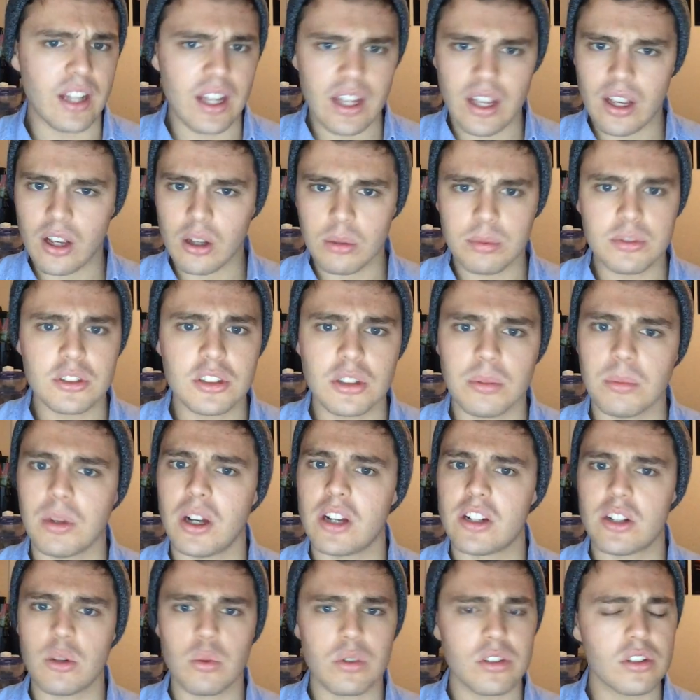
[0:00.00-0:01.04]
It helps so
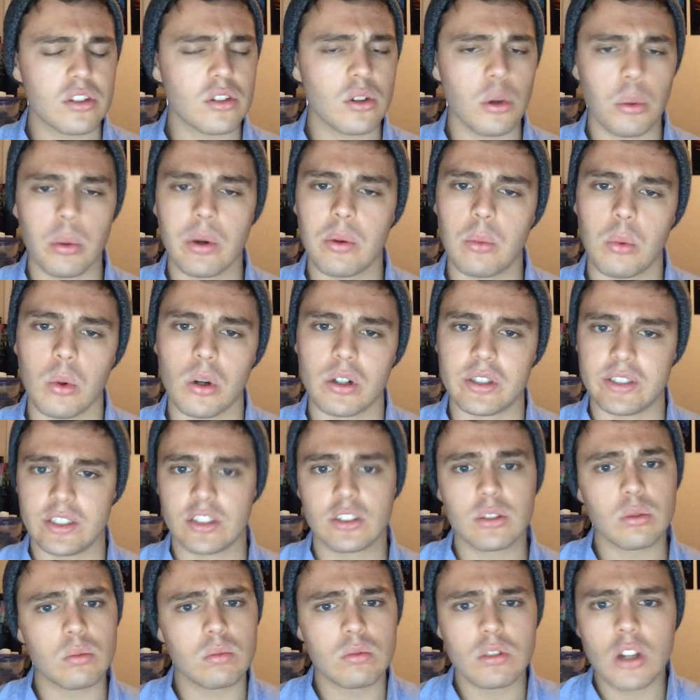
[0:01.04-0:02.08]
much. It was so rewarding.
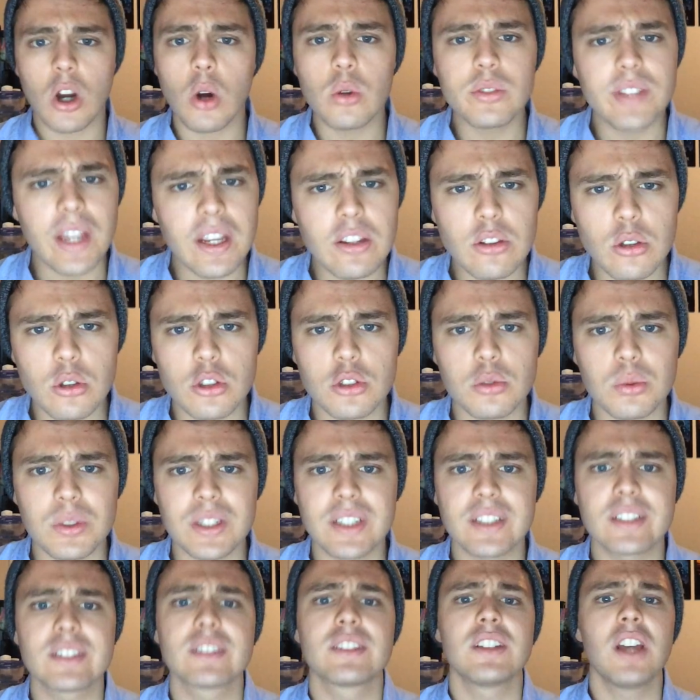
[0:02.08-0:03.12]
So go take those
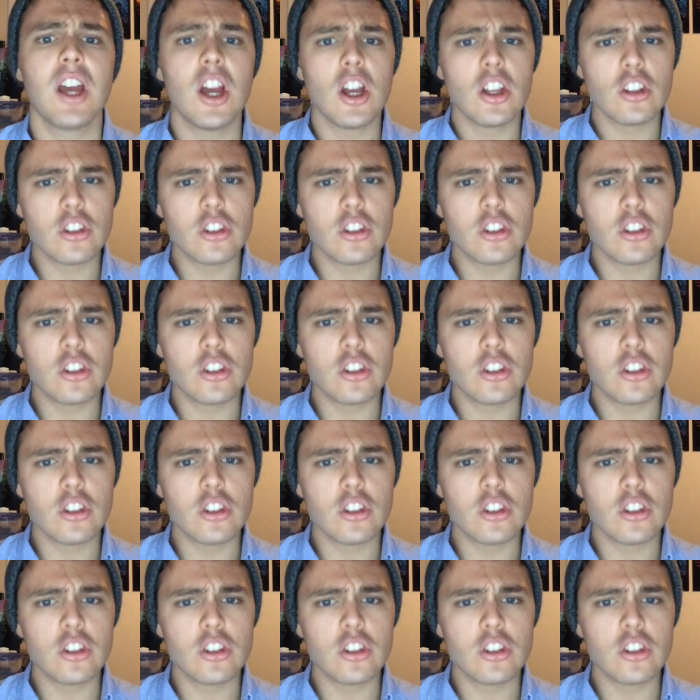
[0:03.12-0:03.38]
risks.